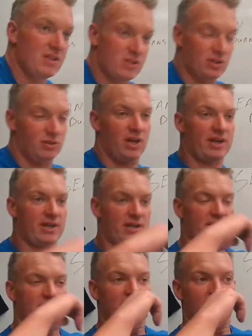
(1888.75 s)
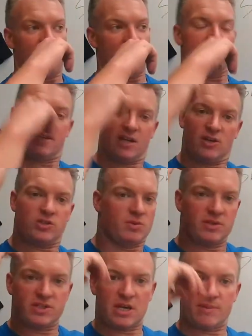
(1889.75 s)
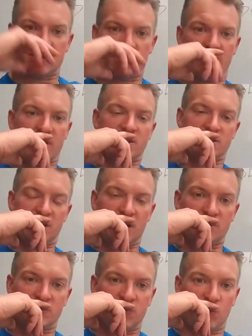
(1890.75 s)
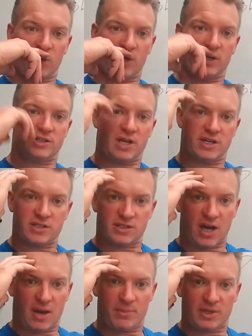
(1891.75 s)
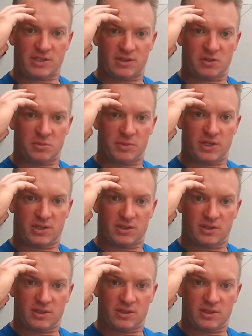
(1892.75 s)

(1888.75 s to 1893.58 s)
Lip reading: So, like, anything else you want to say about the Vegas games before kind of changing topics a little bit?